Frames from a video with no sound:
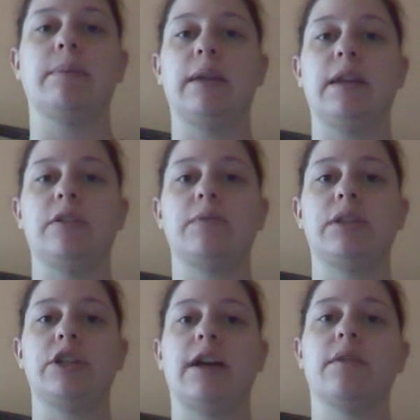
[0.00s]
paid you a
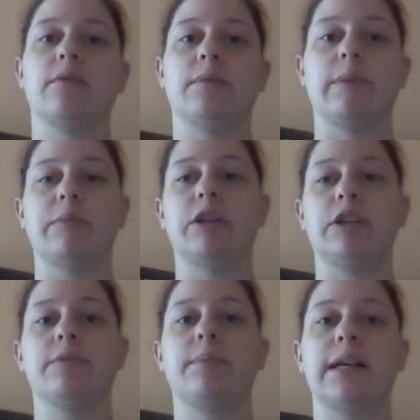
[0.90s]
check, remember,
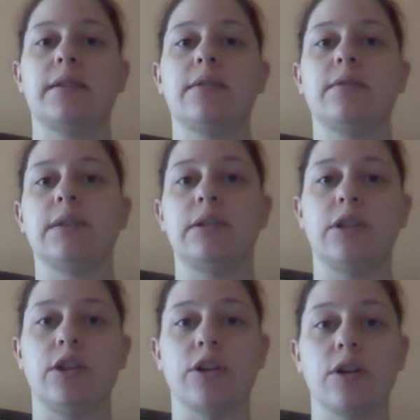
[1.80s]
you deposit those
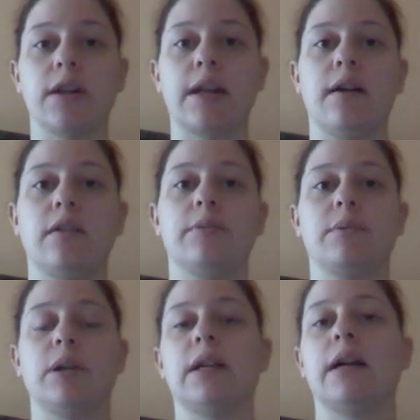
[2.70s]
into your account and you
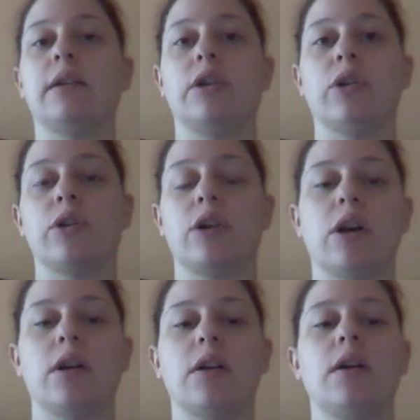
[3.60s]
put it on your
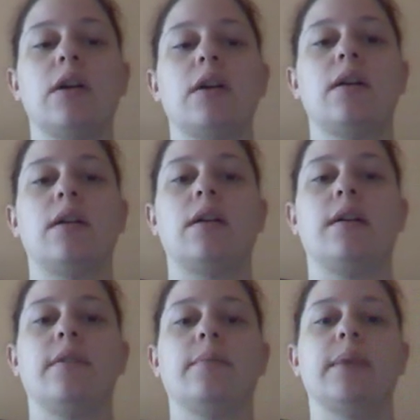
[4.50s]
card.
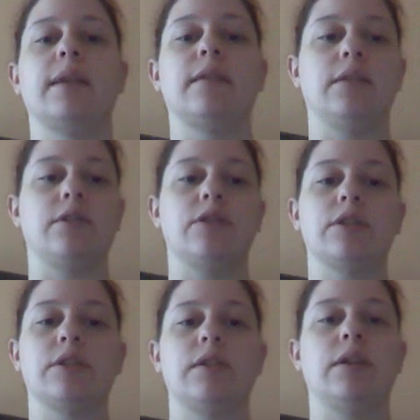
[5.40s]
And then you
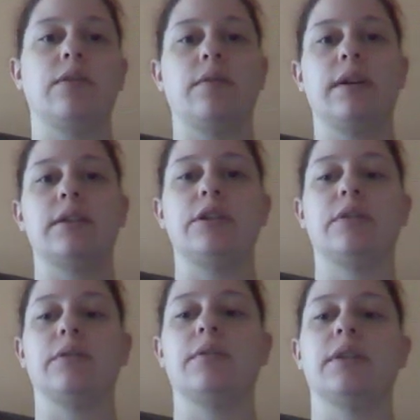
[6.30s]
just, as you
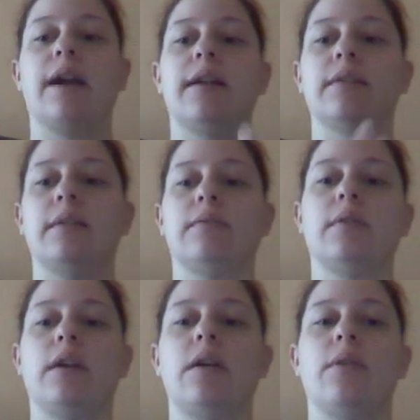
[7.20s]
go through that, and then
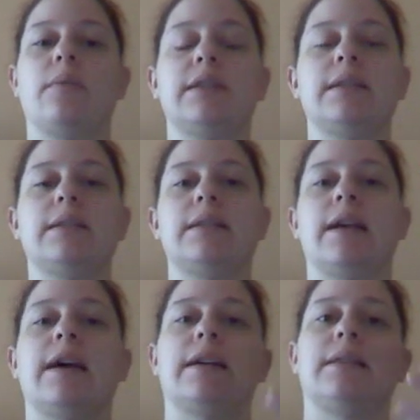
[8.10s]
once it
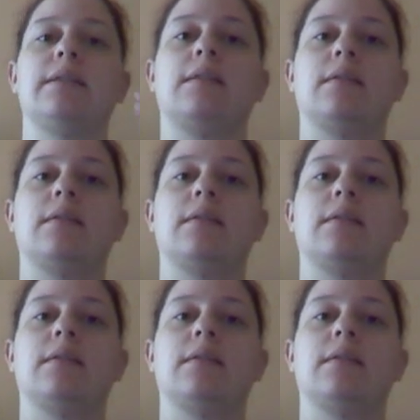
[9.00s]
says